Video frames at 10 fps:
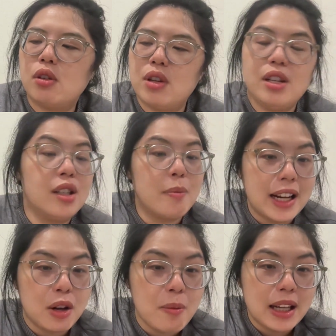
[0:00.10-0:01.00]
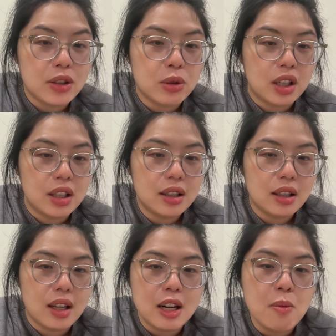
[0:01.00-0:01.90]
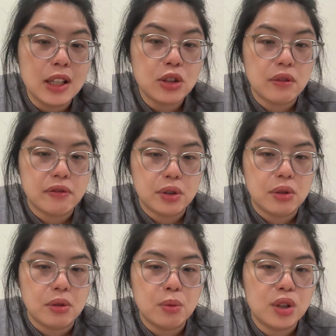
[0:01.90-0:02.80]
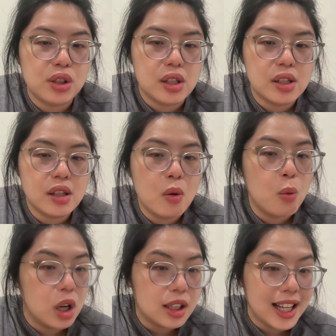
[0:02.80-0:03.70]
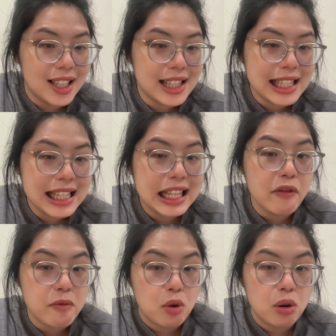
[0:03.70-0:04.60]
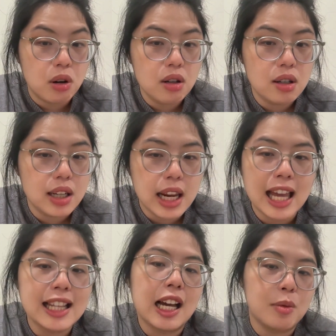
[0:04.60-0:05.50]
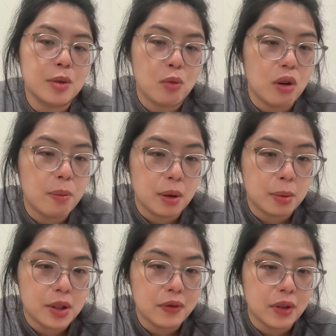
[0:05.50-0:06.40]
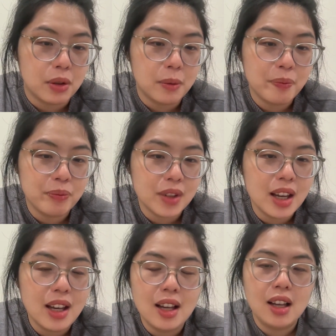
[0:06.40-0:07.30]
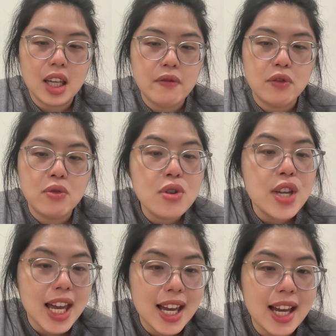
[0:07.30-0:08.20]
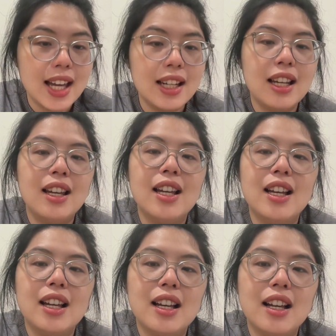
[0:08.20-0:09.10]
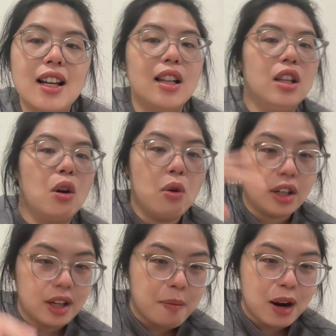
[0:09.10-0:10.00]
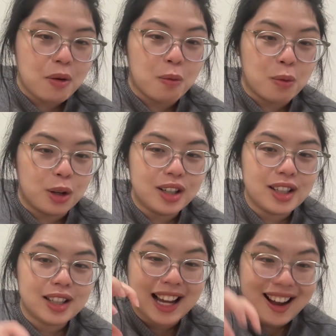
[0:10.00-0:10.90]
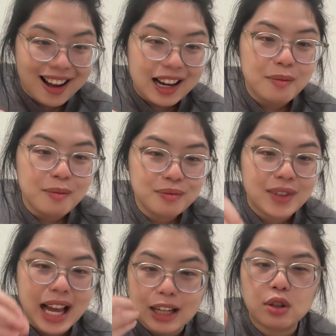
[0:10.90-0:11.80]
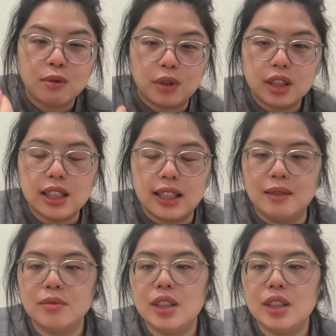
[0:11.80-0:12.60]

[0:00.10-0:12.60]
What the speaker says: here's my a new mantra for you, which is work less, live more, 10 times more purposeful. If you can lower the amount of actual work time,